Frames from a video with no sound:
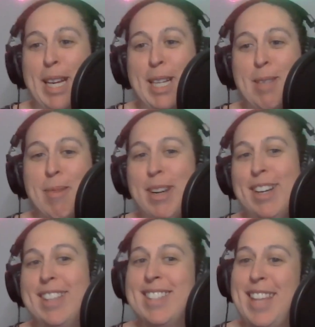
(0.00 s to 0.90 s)

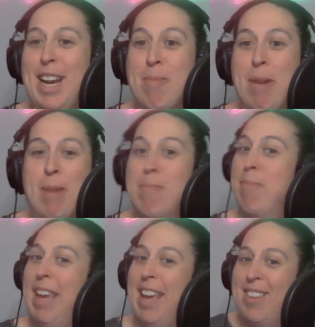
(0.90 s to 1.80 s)
experience there, but
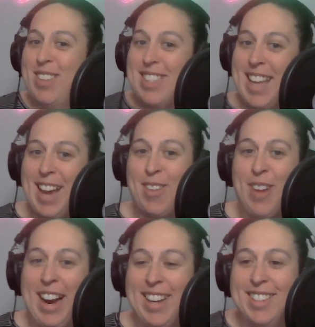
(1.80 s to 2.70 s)
man, was that
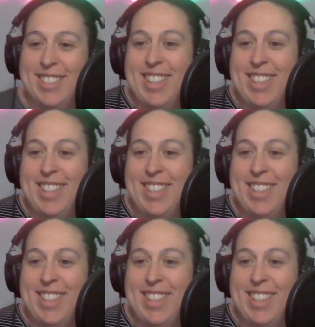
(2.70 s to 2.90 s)
wild.